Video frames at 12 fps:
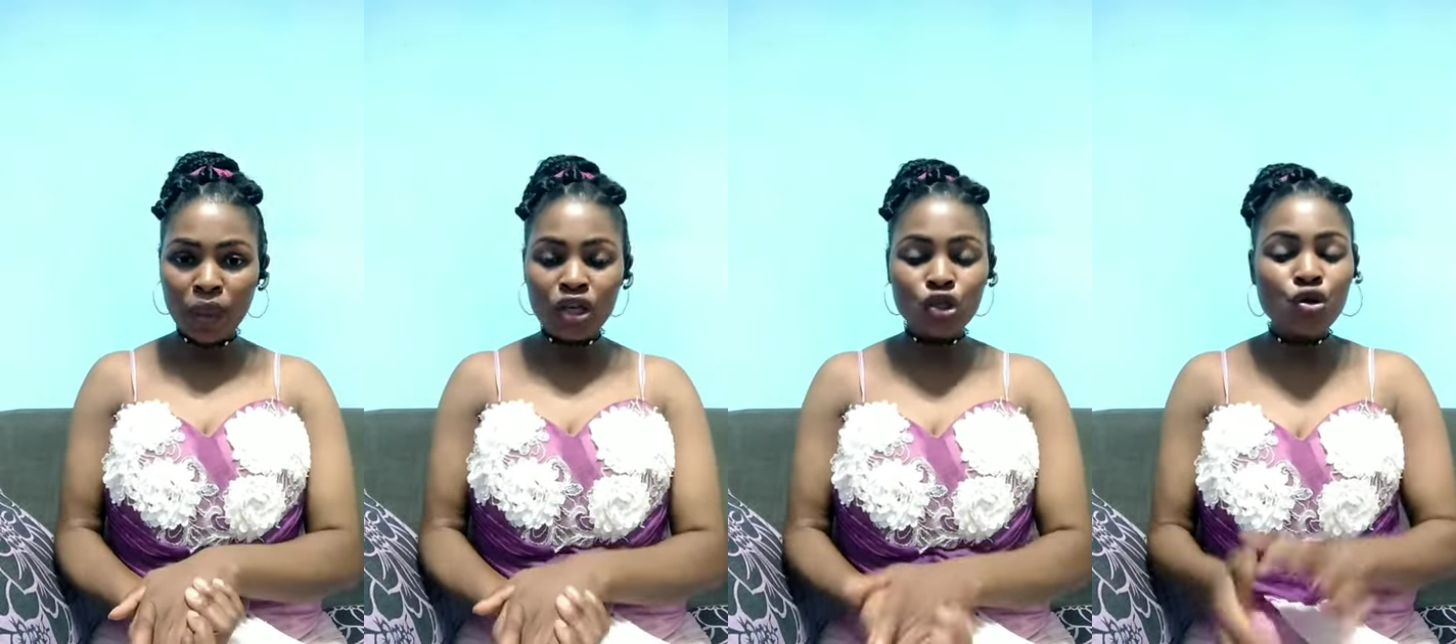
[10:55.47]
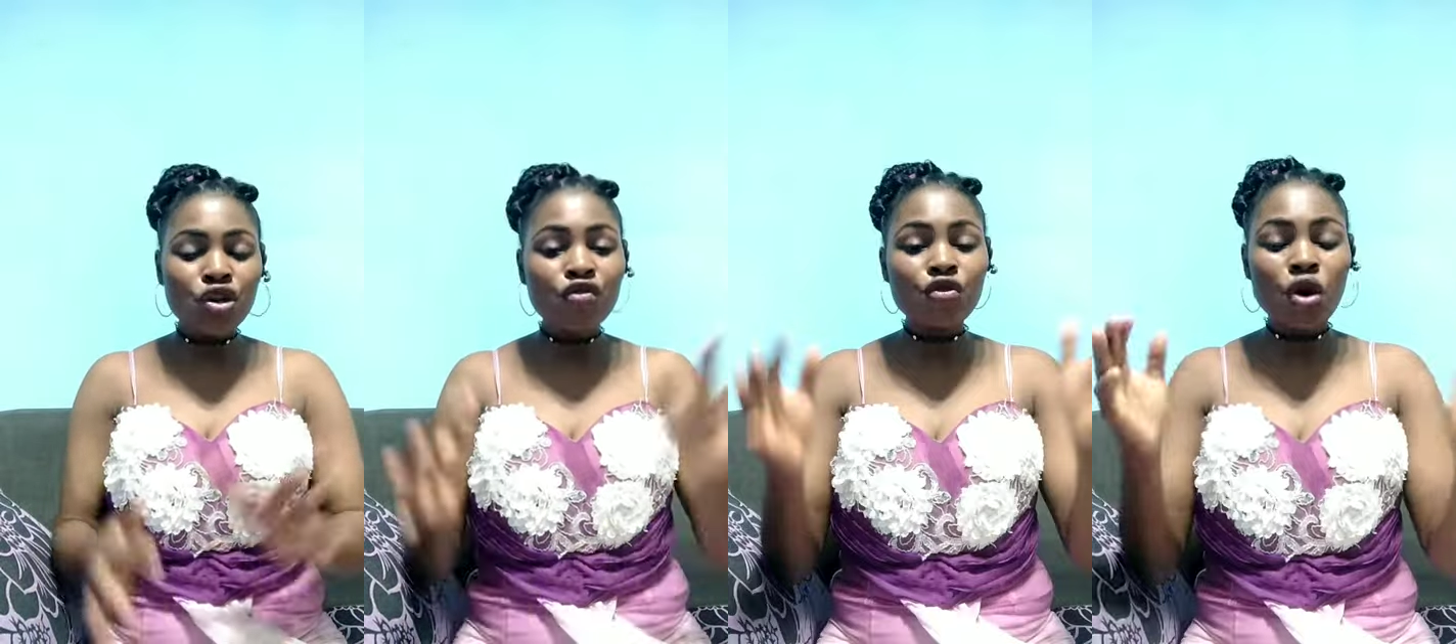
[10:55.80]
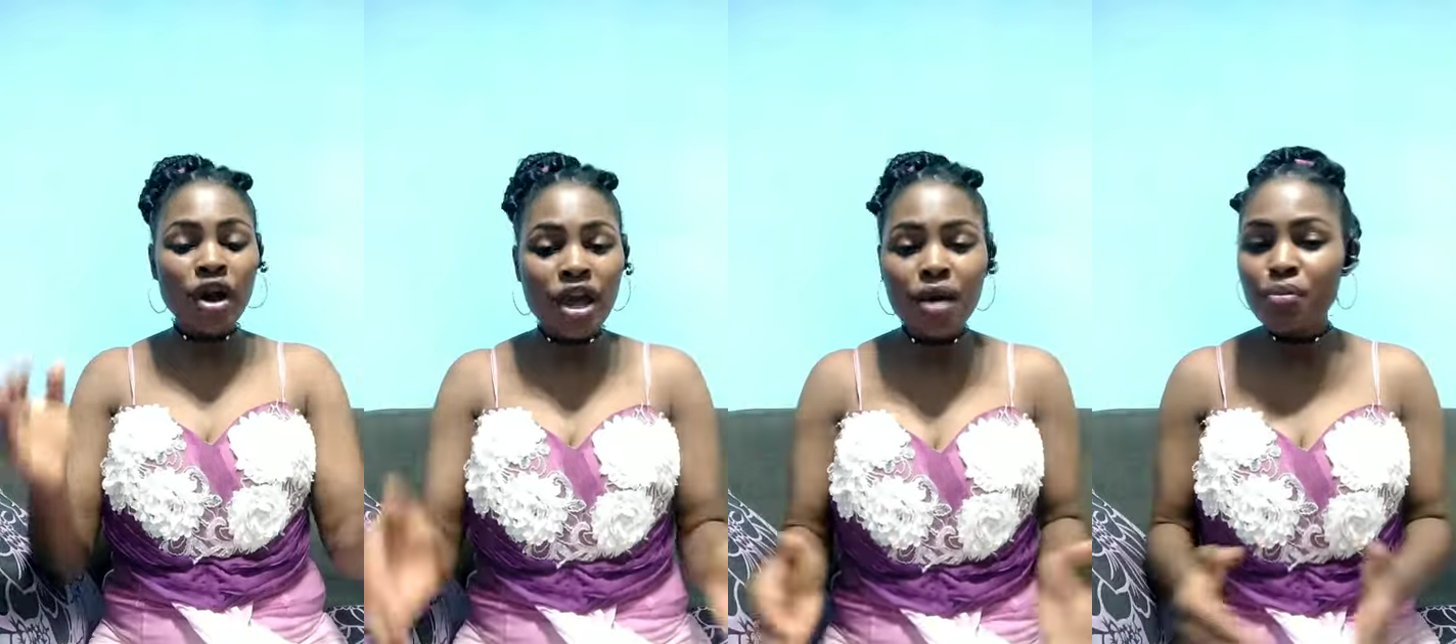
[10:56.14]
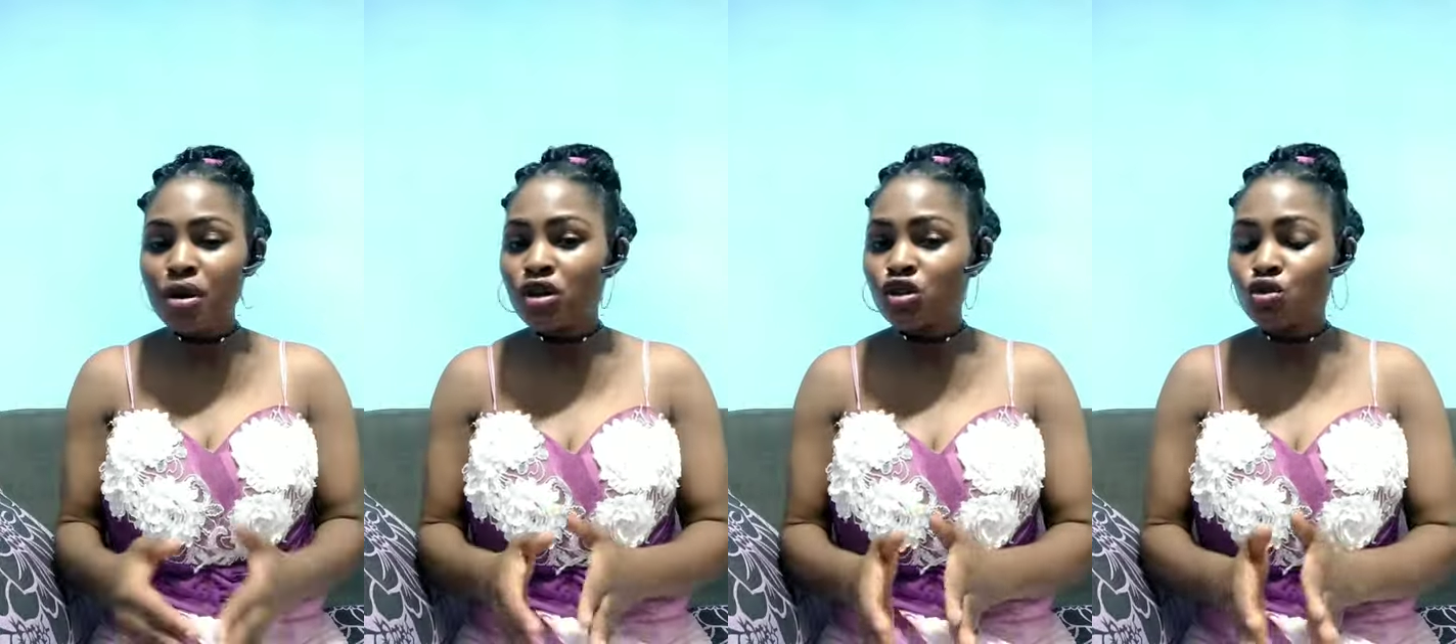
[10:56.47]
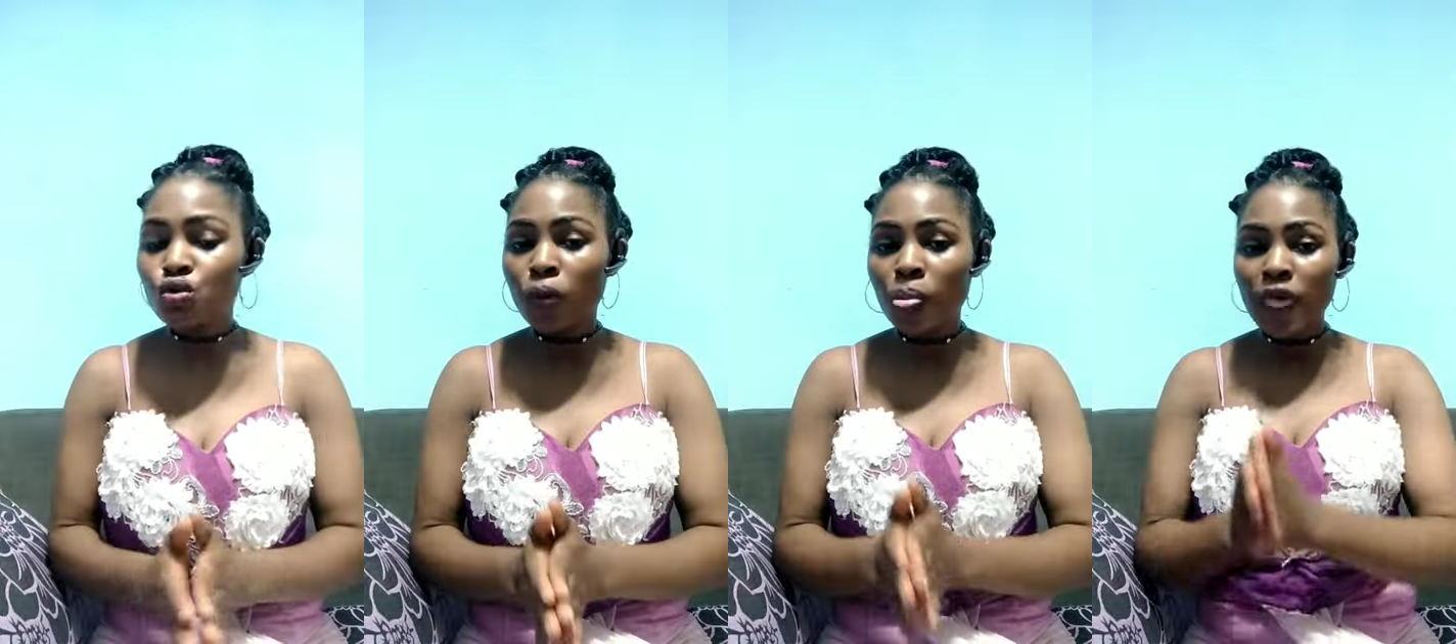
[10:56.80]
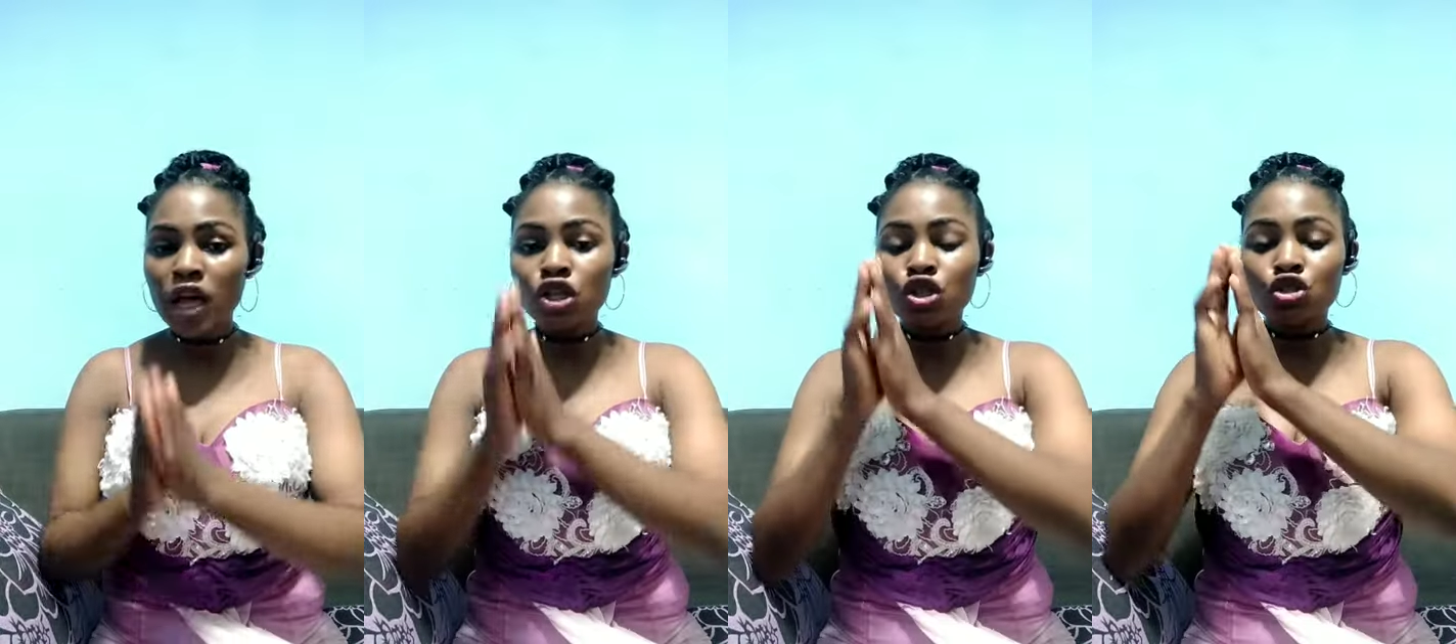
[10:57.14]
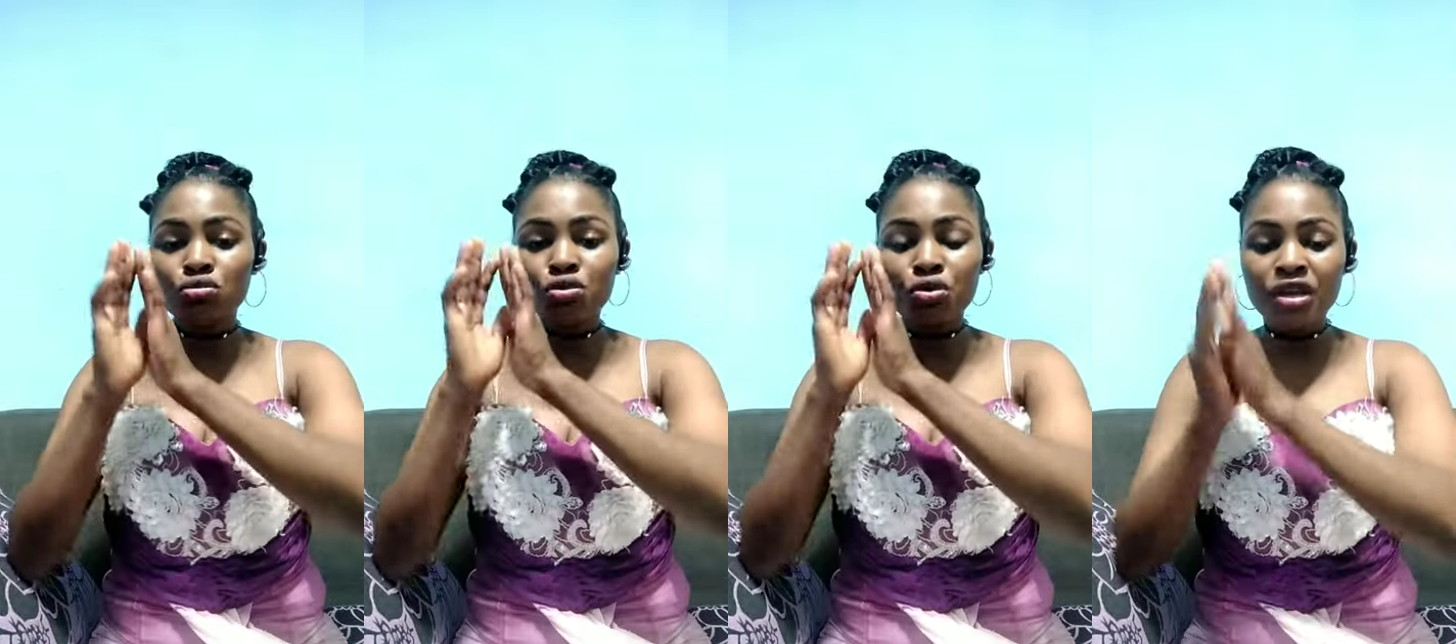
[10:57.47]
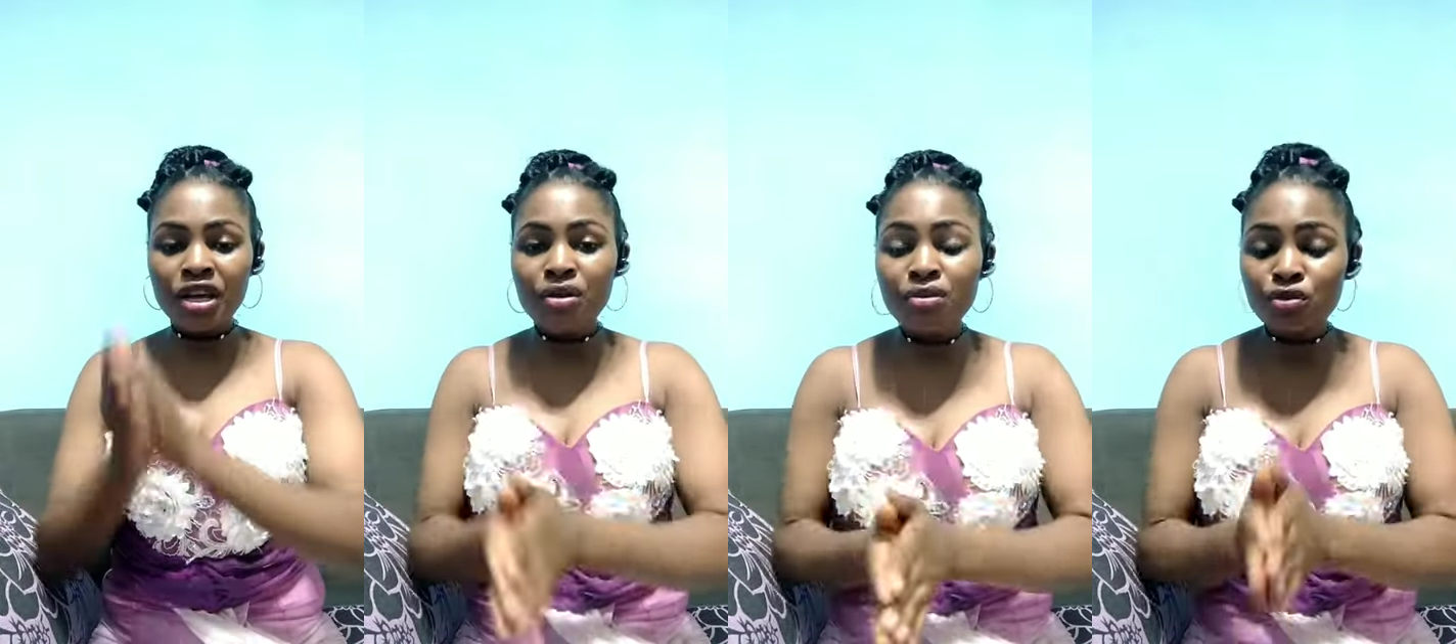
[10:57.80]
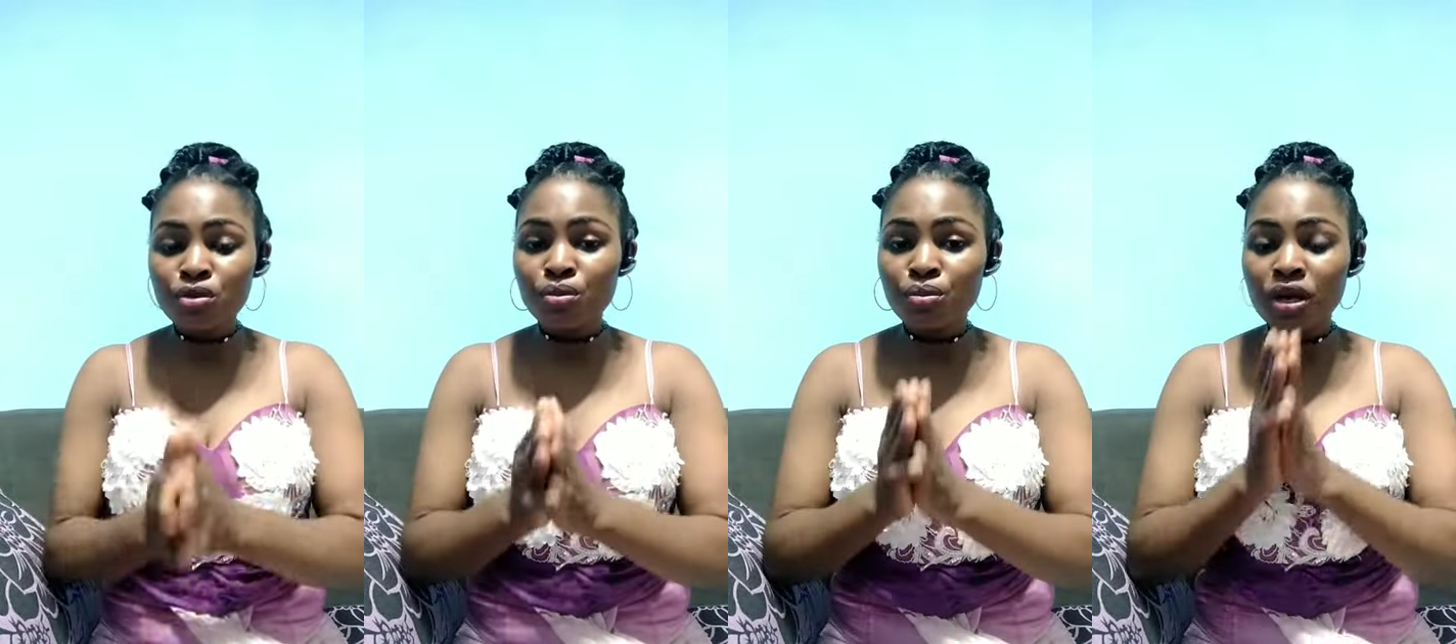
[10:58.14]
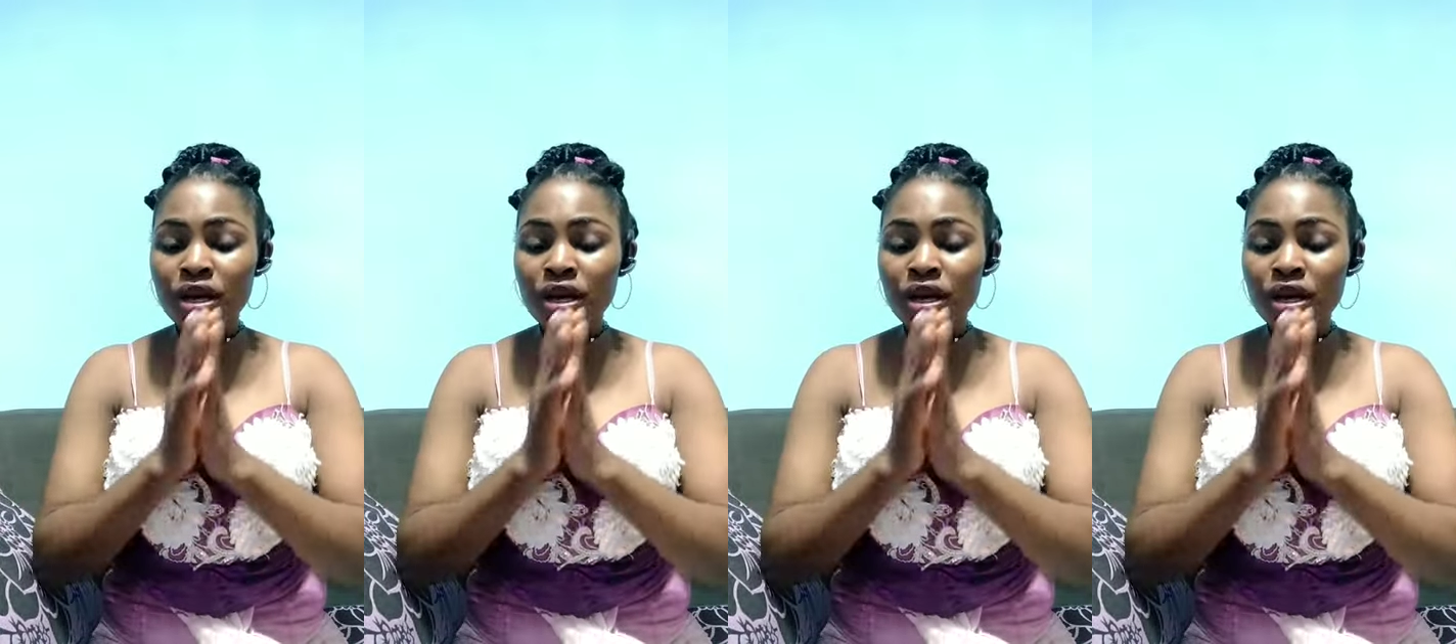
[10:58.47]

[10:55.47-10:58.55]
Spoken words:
So if you are able to get into